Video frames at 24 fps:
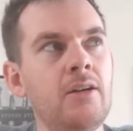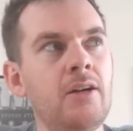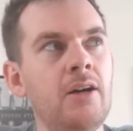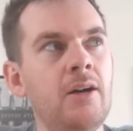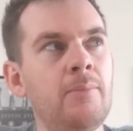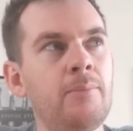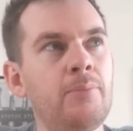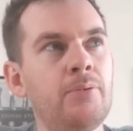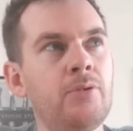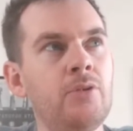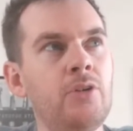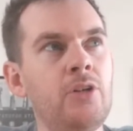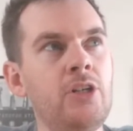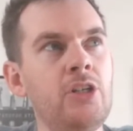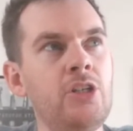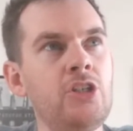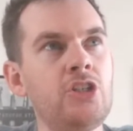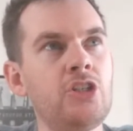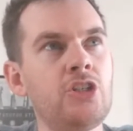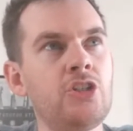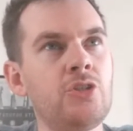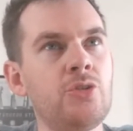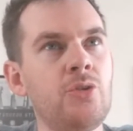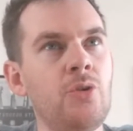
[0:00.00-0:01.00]
I'm pretty
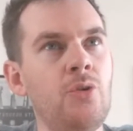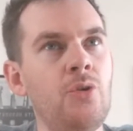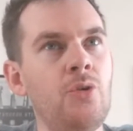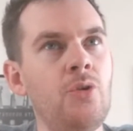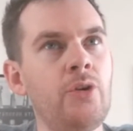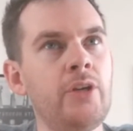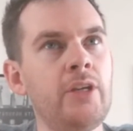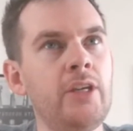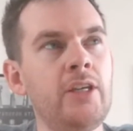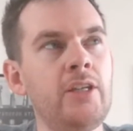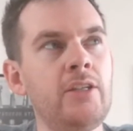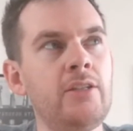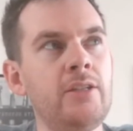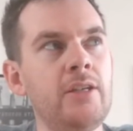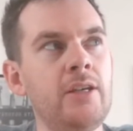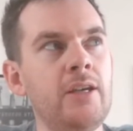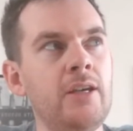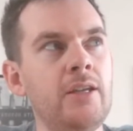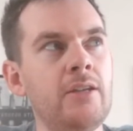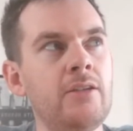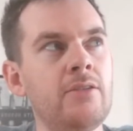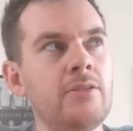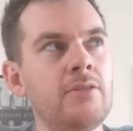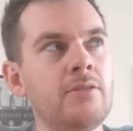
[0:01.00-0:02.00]
sure he
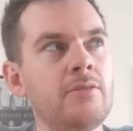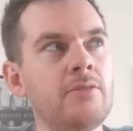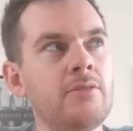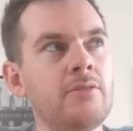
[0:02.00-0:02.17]
did.